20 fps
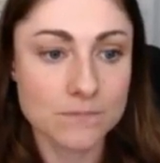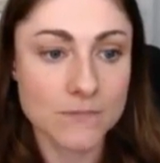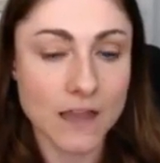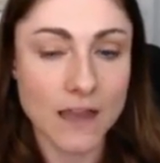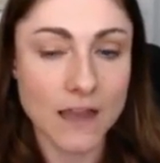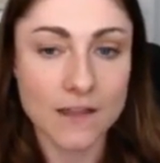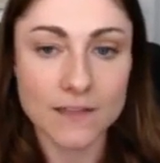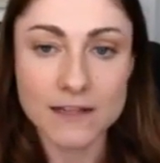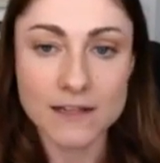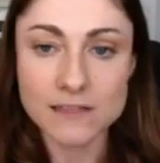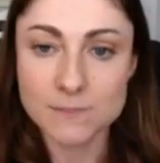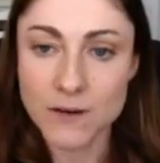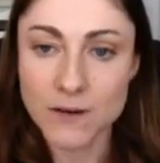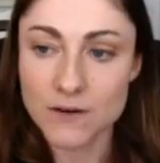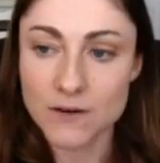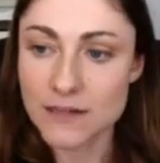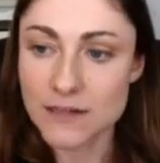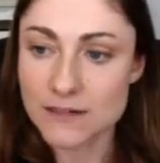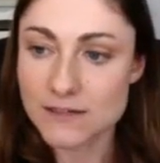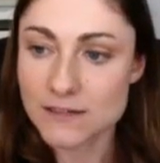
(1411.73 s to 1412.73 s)
And that's about
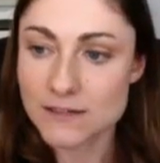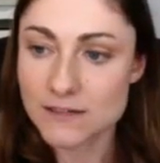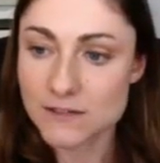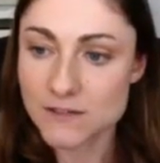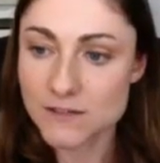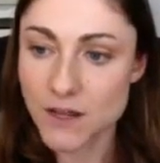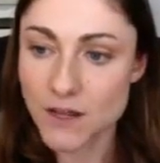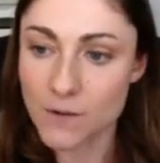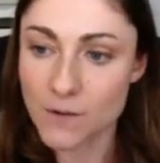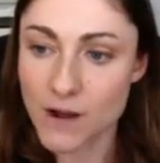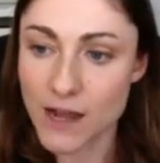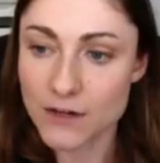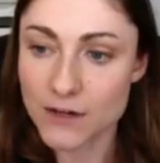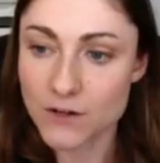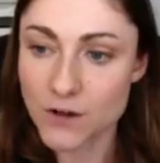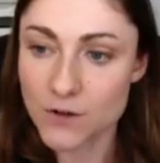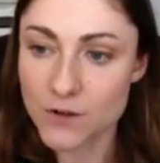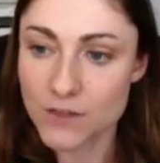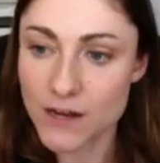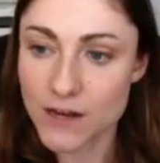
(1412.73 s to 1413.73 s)
it. So I
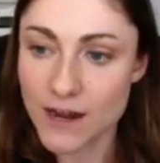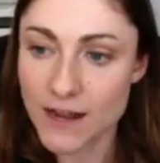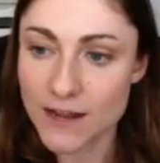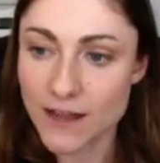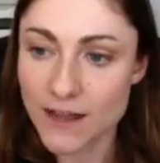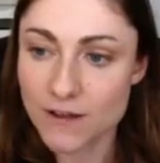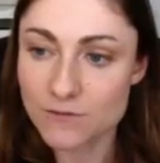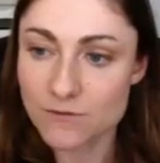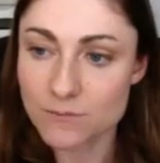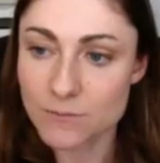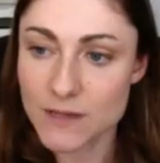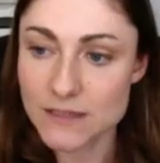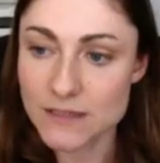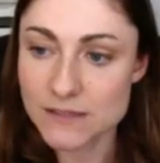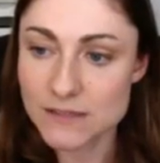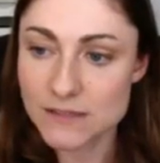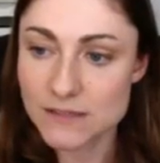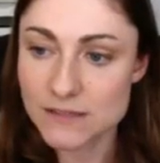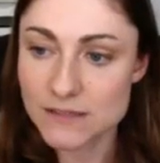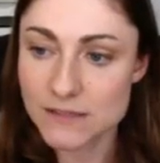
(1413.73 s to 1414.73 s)
know that I have
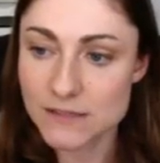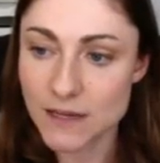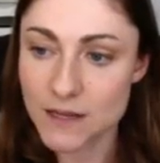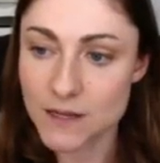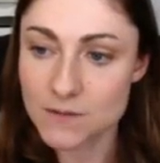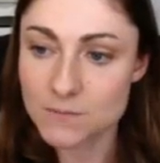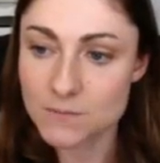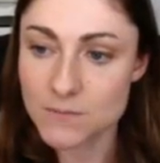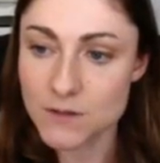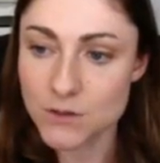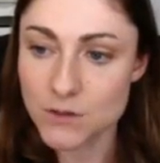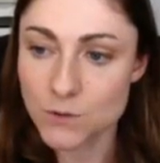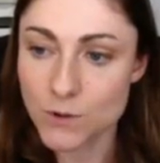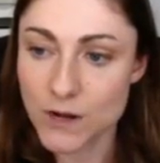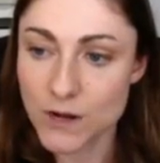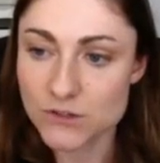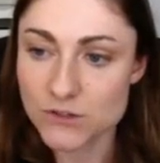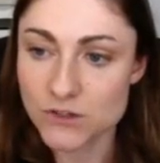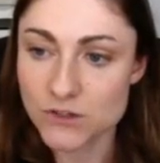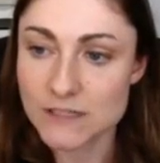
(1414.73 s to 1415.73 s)
missed some
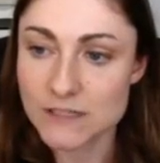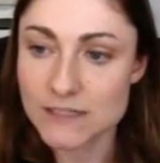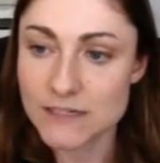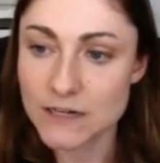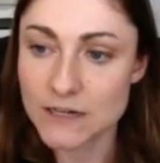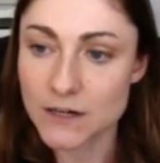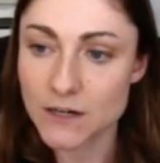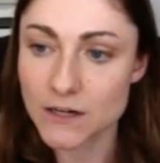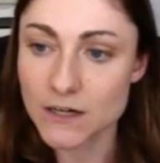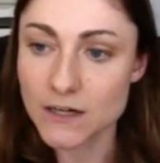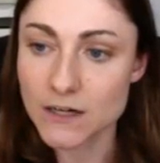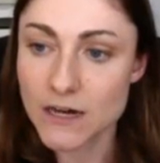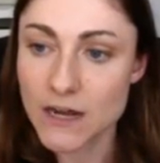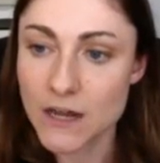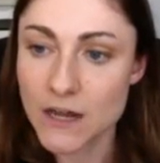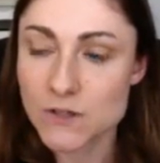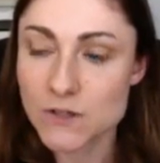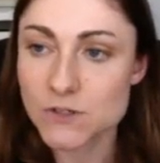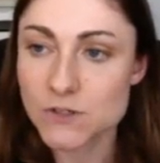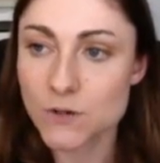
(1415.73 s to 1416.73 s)
questions here.
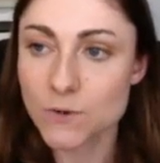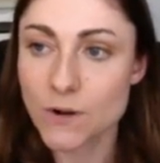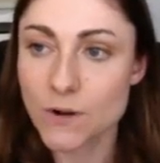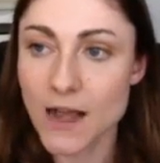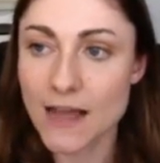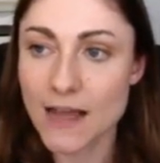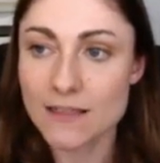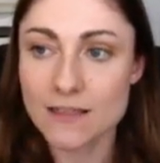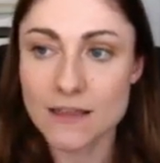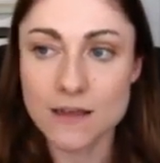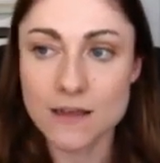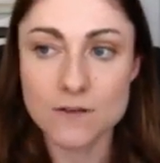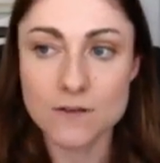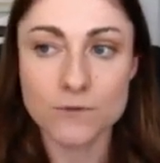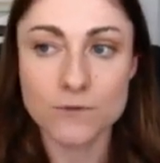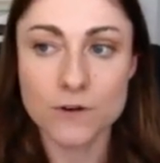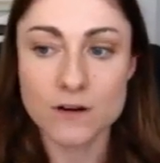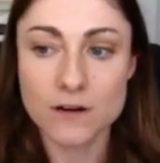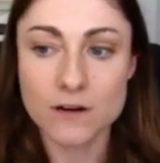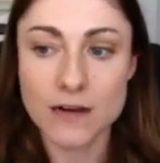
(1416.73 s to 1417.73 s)
So I think
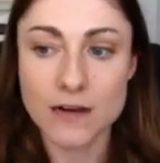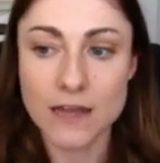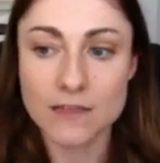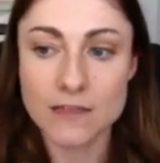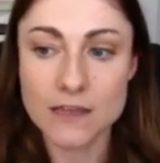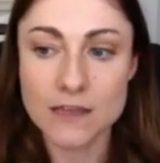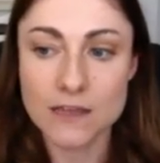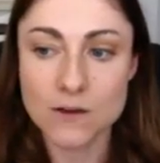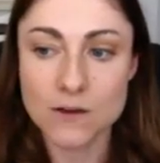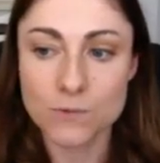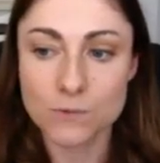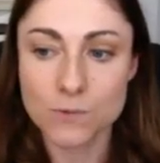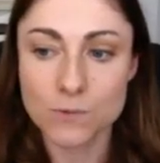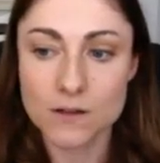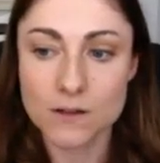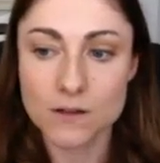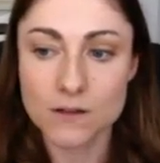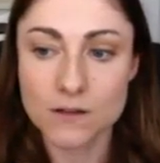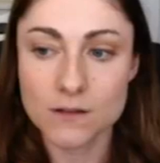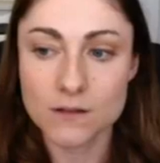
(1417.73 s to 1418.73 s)

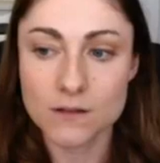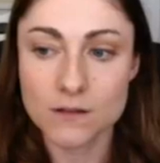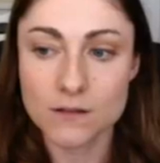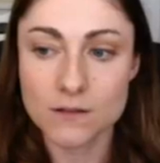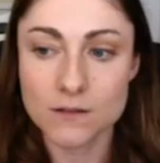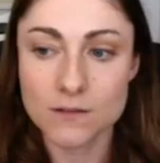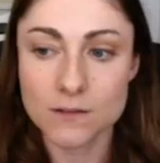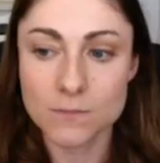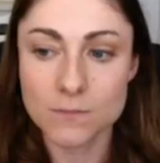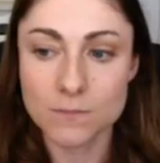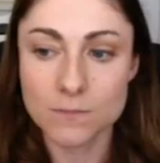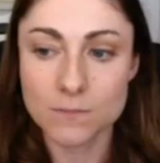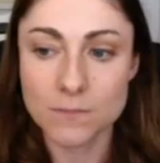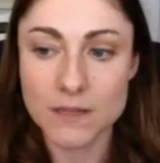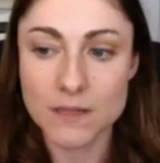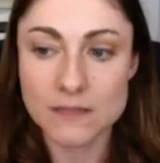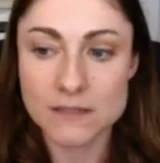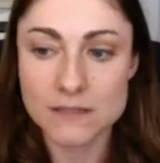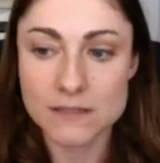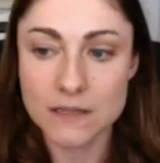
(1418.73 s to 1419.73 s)
the
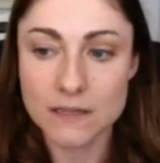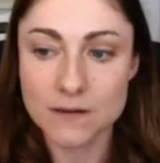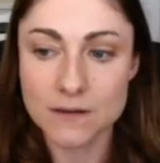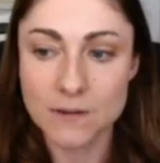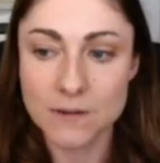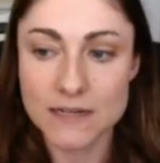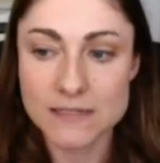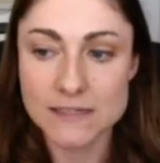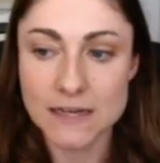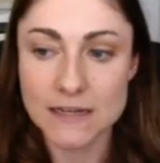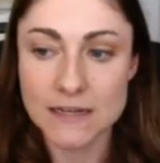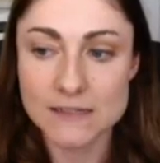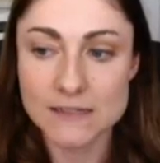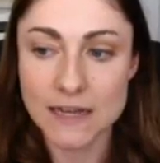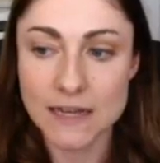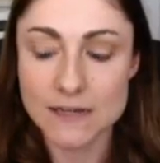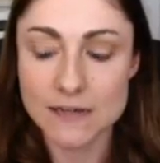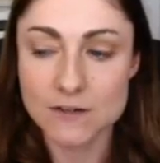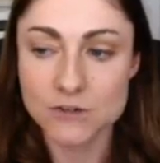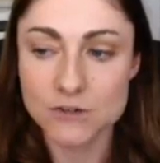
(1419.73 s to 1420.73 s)
bins link might take a
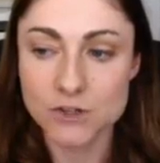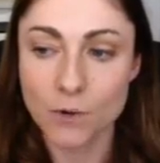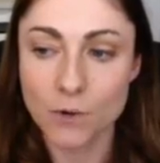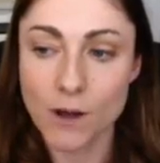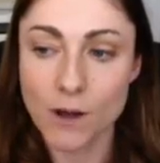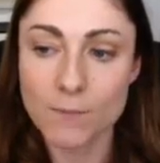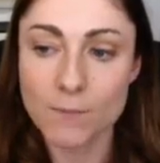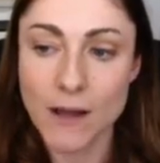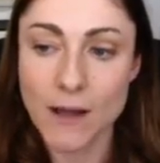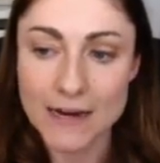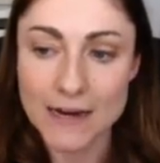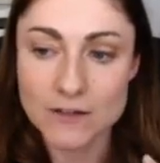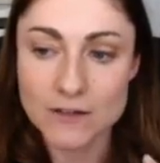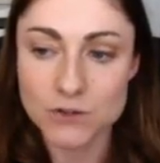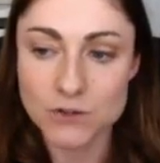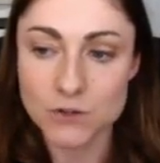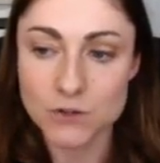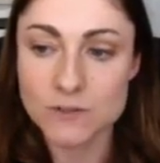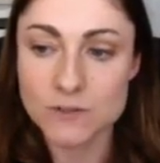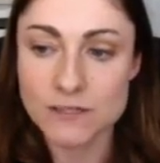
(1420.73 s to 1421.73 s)
second to show up. I
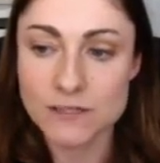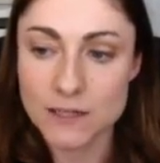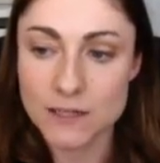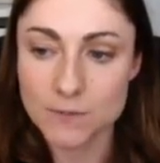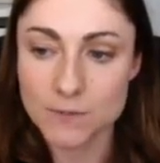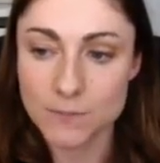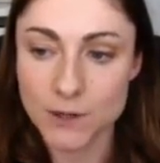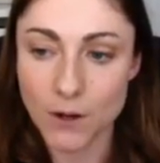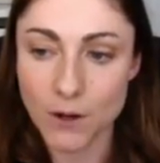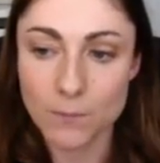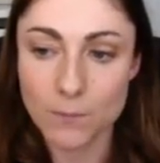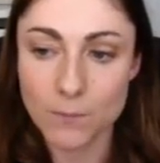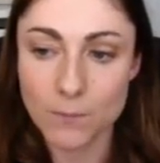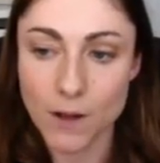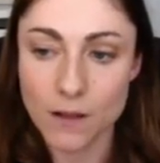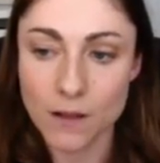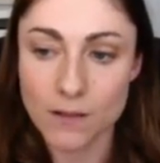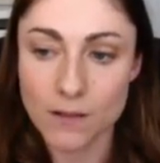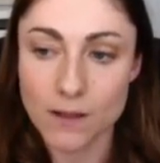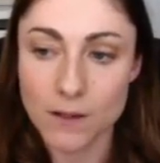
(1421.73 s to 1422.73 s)
do see it, but
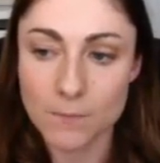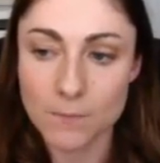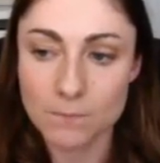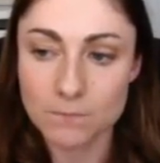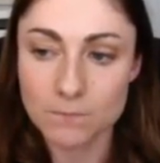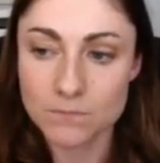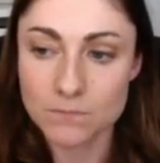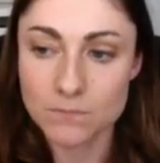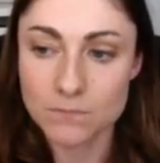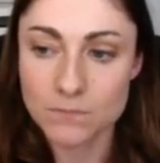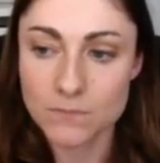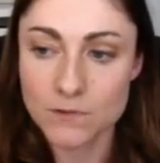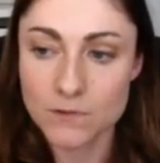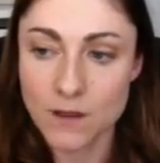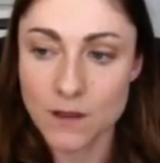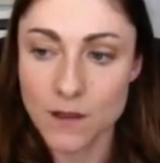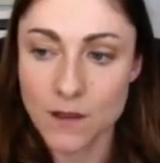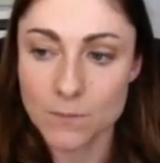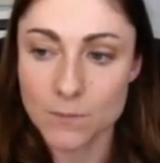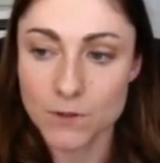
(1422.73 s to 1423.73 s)
I'll
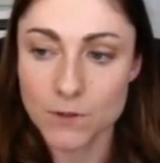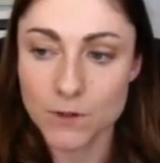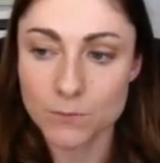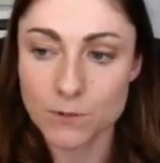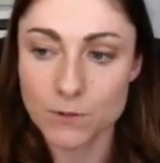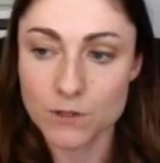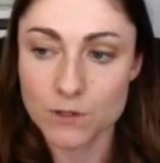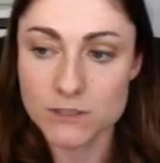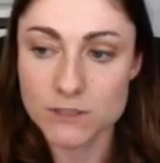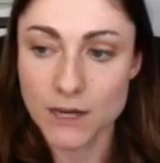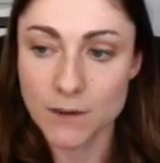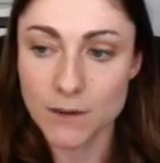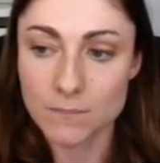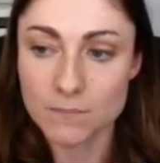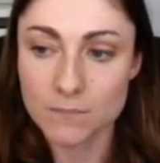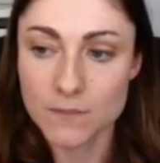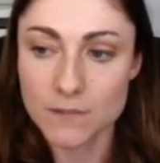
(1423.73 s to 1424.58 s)
put it one more time.